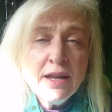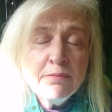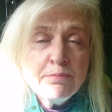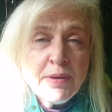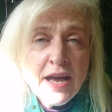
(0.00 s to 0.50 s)

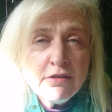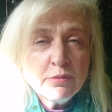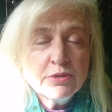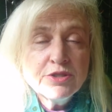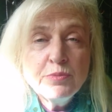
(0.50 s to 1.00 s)

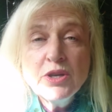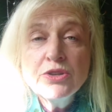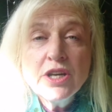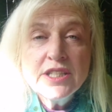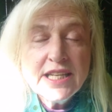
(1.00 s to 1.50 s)
unbearable to be
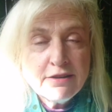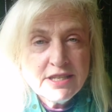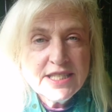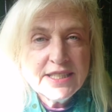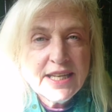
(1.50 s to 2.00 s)
on our
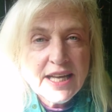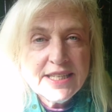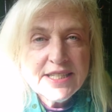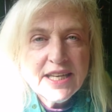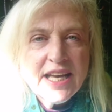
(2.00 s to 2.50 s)
terrace at
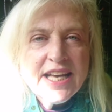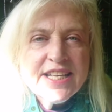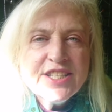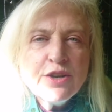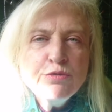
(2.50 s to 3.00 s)
night.
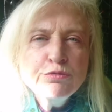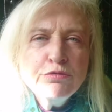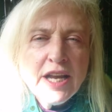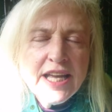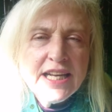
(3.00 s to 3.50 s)
So
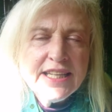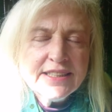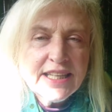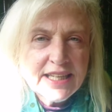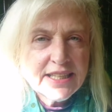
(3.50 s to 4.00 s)
really
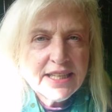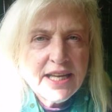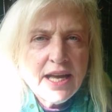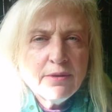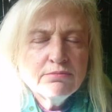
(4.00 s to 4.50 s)
think,
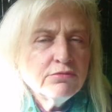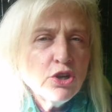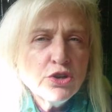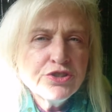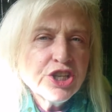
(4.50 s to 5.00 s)

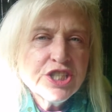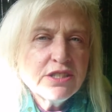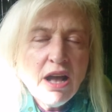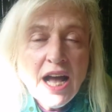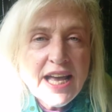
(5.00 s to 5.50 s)
not just
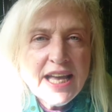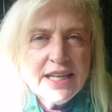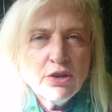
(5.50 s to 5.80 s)
I hate